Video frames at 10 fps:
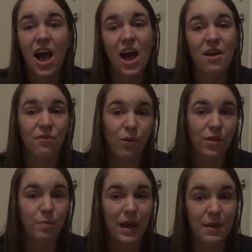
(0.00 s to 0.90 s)
a
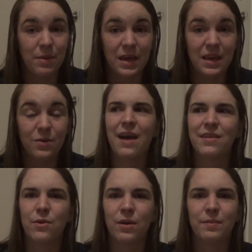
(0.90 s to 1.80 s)
4th baby
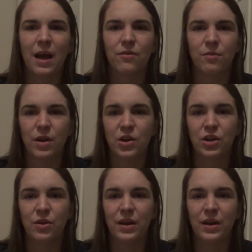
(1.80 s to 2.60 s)
that ripped out from under you,